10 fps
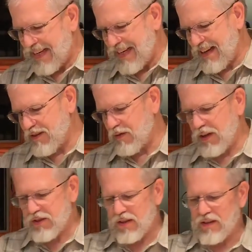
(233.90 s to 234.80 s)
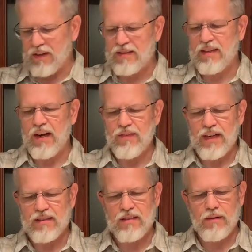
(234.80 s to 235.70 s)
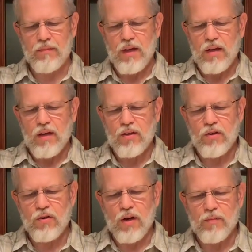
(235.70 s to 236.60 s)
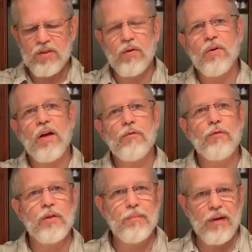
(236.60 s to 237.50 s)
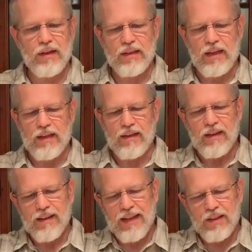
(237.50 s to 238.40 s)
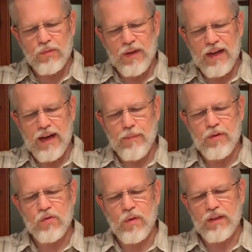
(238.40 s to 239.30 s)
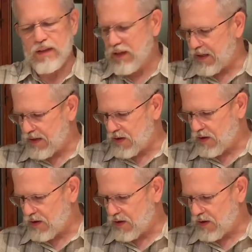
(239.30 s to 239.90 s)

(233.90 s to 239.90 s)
Now you'll also notice that I've got some cucumbers that were not fully pollinated. That's what happens when the little end